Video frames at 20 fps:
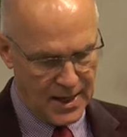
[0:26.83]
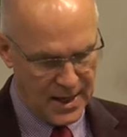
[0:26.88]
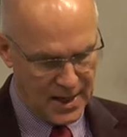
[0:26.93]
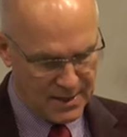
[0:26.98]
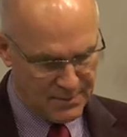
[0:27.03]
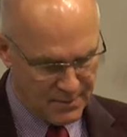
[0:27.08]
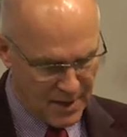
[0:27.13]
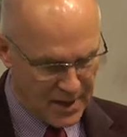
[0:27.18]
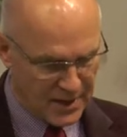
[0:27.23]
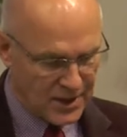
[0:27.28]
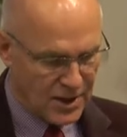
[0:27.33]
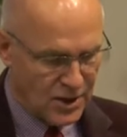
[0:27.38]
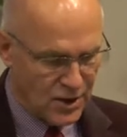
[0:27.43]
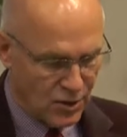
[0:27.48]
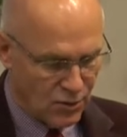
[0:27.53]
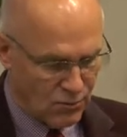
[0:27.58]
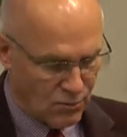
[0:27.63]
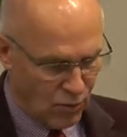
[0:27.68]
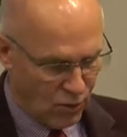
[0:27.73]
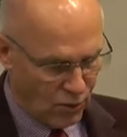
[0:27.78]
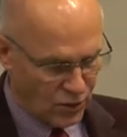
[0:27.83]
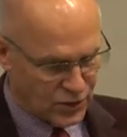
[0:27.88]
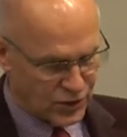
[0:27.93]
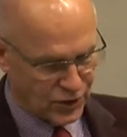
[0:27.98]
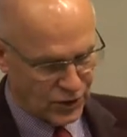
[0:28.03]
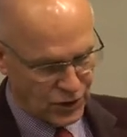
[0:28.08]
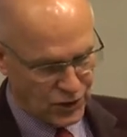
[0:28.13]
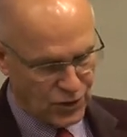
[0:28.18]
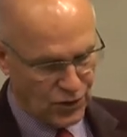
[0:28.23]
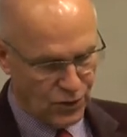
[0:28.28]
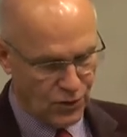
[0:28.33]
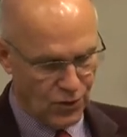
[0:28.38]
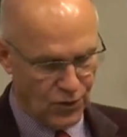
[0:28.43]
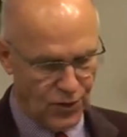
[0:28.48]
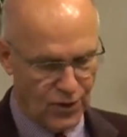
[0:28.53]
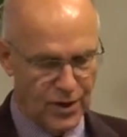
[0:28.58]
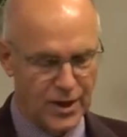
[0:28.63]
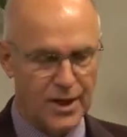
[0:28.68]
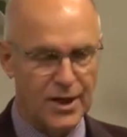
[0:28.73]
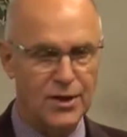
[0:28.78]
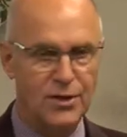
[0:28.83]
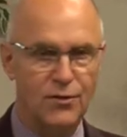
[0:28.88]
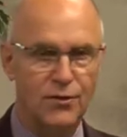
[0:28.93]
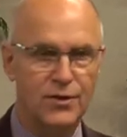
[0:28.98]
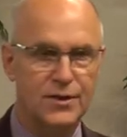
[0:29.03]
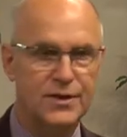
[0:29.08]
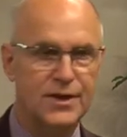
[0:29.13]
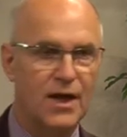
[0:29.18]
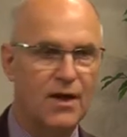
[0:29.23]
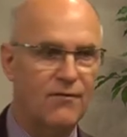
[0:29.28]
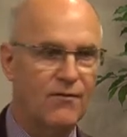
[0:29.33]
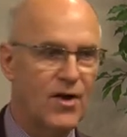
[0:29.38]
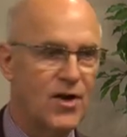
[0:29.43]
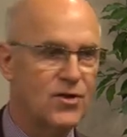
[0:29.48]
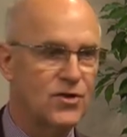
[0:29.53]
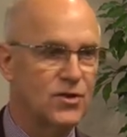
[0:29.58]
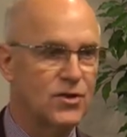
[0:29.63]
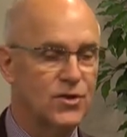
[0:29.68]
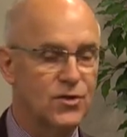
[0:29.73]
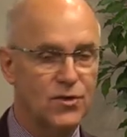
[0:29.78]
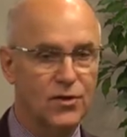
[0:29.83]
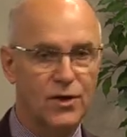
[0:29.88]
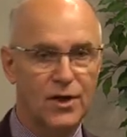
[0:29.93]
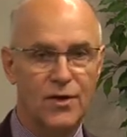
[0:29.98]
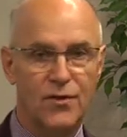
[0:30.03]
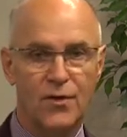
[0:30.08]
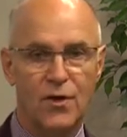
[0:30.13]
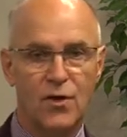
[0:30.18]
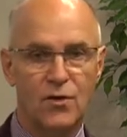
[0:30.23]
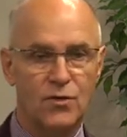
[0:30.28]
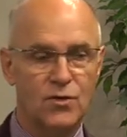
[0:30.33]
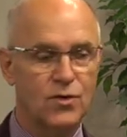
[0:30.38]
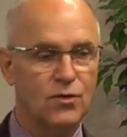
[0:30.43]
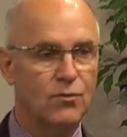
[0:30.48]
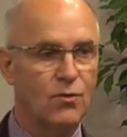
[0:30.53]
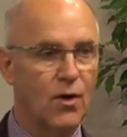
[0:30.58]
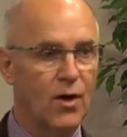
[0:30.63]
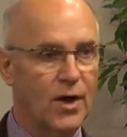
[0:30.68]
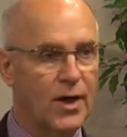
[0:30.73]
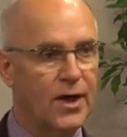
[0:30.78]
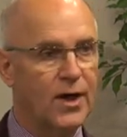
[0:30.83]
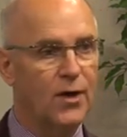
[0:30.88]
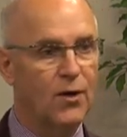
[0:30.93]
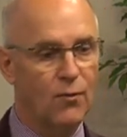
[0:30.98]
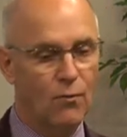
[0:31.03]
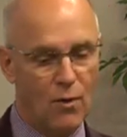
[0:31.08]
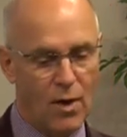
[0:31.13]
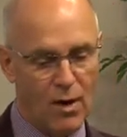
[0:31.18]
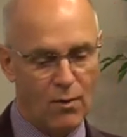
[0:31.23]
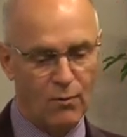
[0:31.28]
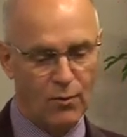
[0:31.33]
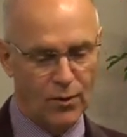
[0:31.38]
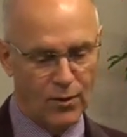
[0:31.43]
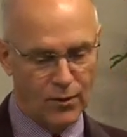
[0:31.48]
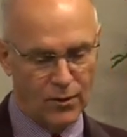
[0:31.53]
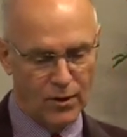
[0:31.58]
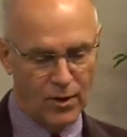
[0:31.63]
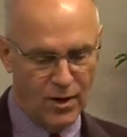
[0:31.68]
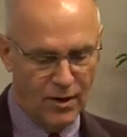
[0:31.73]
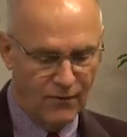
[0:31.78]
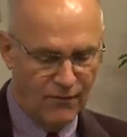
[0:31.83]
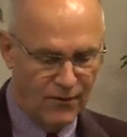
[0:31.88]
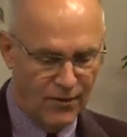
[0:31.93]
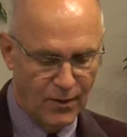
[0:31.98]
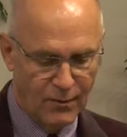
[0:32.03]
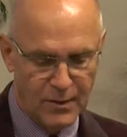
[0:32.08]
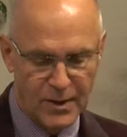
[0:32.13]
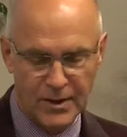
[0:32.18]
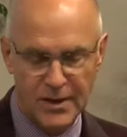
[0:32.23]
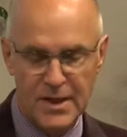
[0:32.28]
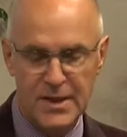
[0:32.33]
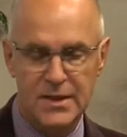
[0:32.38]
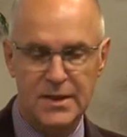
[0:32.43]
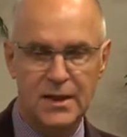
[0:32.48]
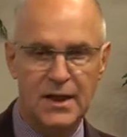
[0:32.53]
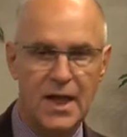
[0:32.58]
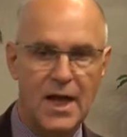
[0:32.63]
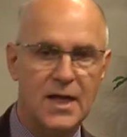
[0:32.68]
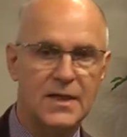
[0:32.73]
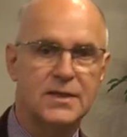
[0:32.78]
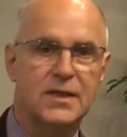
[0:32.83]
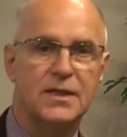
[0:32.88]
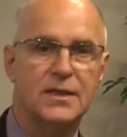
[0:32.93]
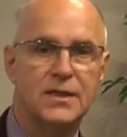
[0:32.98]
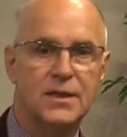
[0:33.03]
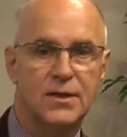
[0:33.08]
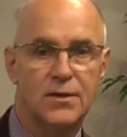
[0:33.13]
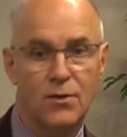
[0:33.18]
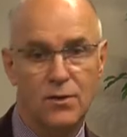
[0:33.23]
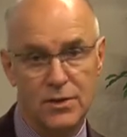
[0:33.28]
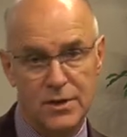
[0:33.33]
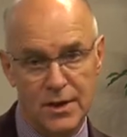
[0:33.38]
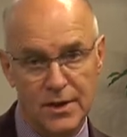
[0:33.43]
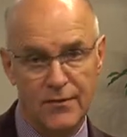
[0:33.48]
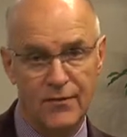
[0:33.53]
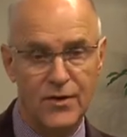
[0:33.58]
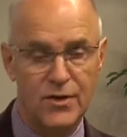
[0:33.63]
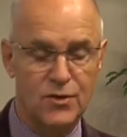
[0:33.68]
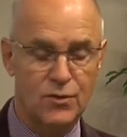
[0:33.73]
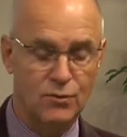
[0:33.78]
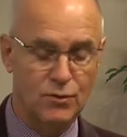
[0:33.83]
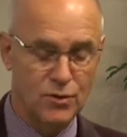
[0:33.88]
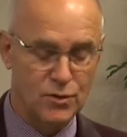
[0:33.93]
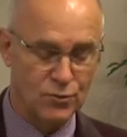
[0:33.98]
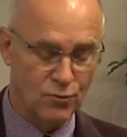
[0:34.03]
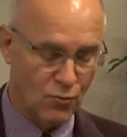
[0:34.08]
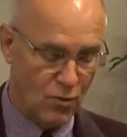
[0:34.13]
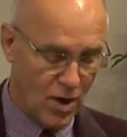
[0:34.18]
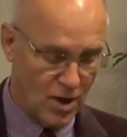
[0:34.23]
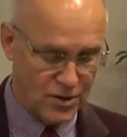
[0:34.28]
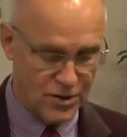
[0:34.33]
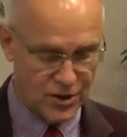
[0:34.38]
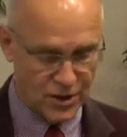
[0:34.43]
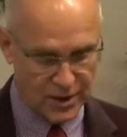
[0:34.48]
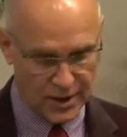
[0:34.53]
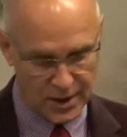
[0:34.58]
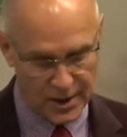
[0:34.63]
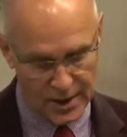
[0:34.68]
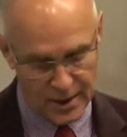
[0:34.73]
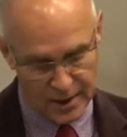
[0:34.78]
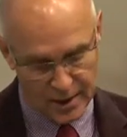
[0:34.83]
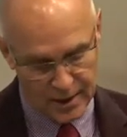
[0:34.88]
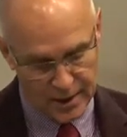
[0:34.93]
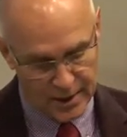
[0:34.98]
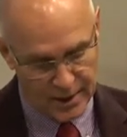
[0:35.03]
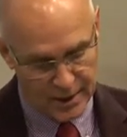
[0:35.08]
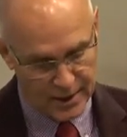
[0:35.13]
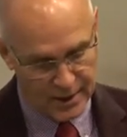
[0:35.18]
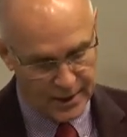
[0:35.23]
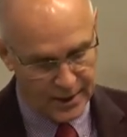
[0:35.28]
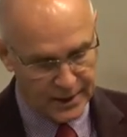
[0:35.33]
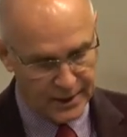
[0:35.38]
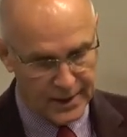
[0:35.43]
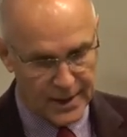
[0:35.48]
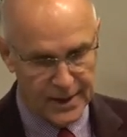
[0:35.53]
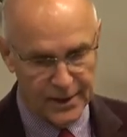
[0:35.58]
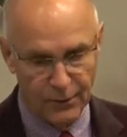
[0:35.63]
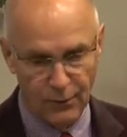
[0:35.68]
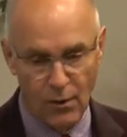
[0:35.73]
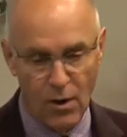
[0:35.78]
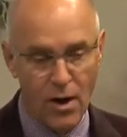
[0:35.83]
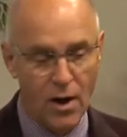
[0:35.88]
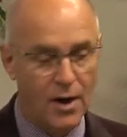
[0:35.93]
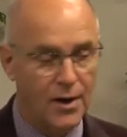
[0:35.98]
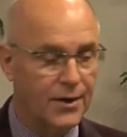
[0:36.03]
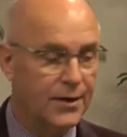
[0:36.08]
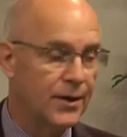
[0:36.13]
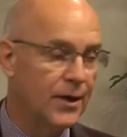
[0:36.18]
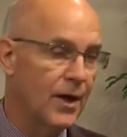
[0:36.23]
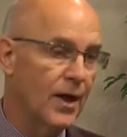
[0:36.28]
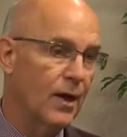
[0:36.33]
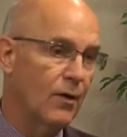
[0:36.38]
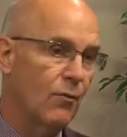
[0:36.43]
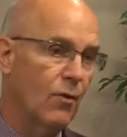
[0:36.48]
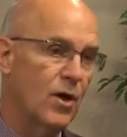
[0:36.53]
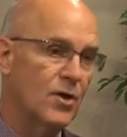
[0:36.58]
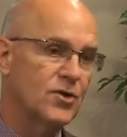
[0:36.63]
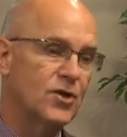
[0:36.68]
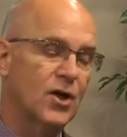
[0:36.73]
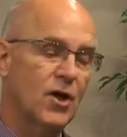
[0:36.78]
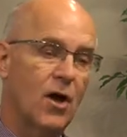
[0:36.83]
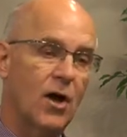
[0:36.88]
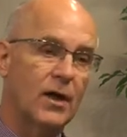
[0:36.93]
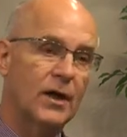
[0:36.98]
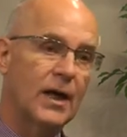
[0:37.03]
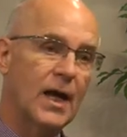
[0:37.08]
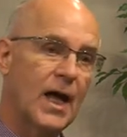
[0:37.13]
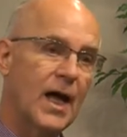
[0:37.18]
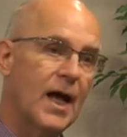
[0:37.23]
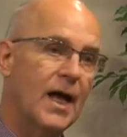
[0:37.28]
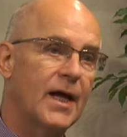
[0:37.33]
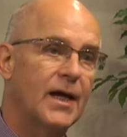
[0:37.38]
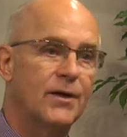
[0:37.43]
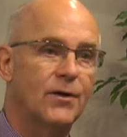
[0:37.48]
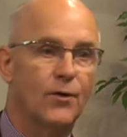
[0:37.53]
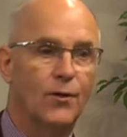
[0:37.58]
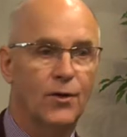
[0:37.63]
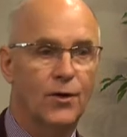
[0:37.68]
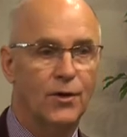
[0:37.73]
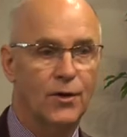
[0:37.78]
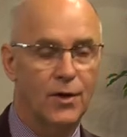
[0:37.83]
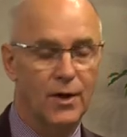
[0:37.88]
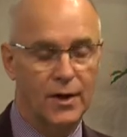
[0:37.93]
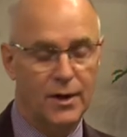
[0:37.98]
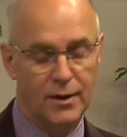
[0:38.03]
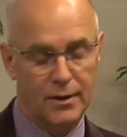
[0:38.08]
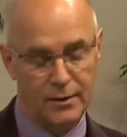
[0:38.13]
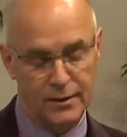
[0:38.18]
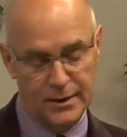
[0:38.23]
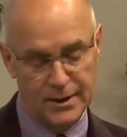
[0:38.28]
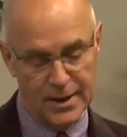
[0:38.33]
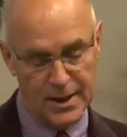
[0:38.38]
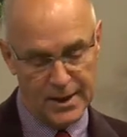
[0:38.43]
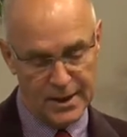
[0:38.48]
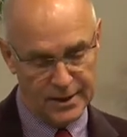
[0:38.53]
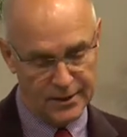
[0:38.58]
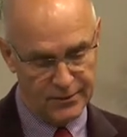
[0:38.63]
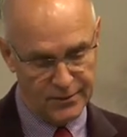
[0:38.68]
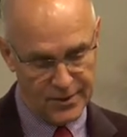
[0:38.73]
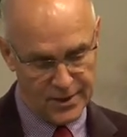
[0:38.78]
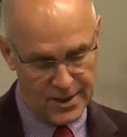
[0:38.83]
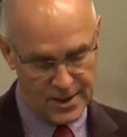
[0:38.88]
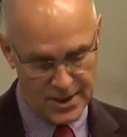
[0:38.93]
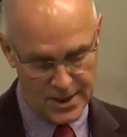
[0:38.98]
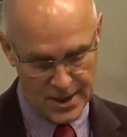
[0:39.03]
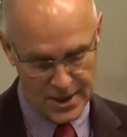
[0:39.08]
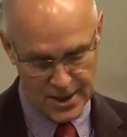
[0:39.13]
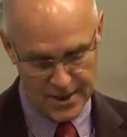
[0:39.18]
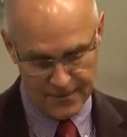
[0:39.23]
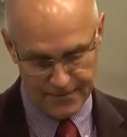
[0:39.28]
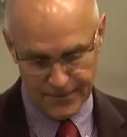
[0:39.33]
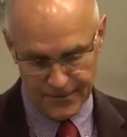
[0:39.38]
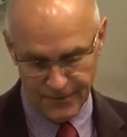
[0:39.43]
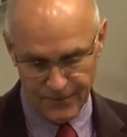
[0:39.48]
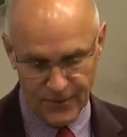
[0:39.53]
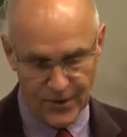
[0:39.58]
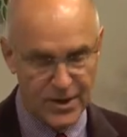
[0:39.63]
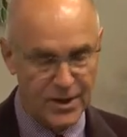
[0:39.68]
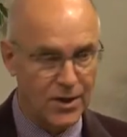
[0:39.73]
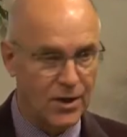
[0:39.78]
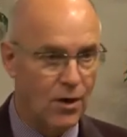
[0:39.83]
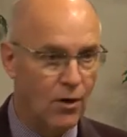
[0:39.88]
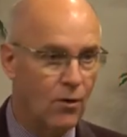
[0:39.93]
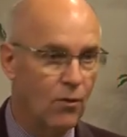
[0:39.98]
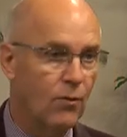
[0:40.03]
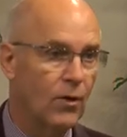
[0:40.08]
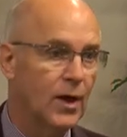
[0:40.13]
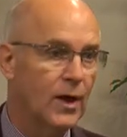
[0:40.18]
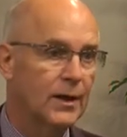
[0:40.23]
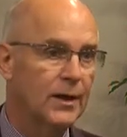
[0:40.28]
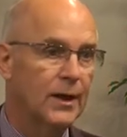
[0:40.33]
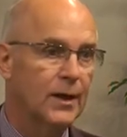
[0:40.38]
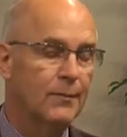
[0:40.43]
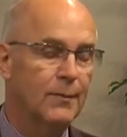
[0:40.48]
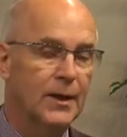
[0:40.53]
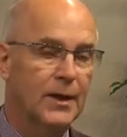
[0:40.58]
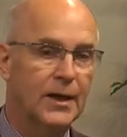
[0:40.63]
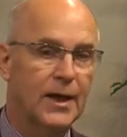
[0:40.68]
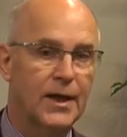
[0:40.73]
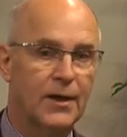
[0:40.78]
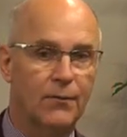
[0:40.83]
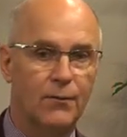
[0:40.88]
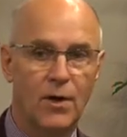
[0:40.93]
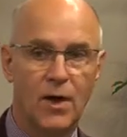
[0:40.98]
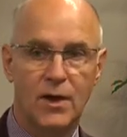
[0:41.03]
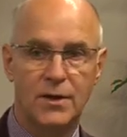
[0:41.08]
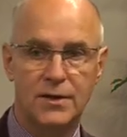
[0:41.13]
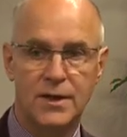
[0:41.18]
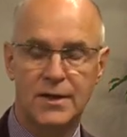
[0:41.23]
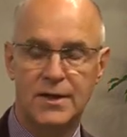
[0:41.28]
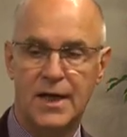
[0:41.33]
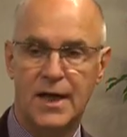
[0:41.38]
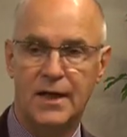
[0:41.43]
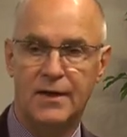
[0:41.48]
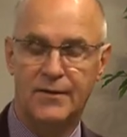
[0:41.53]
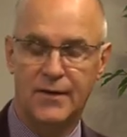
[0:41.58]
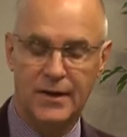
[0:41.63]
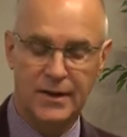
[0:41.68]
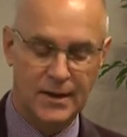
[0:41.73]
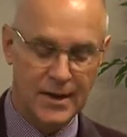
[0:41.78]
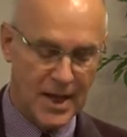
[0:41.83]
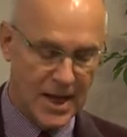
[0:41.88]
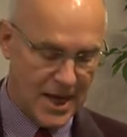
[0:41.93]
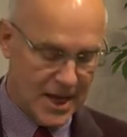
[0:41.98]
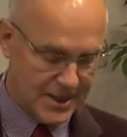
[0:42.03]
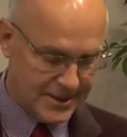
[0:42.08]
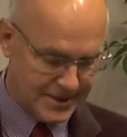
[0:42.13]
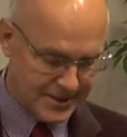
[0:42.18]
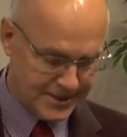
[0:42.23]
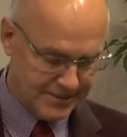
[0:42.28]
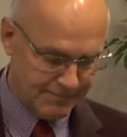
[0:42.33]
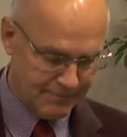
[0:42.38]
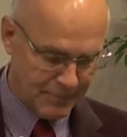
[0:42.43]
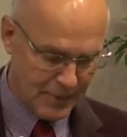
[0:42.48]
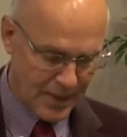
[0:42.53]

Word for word: and making you more secure in your salvation. Certainly those who are here while we're filming these classes and those individuals watching later on, watching online or getting the video a little bit later on to take the class.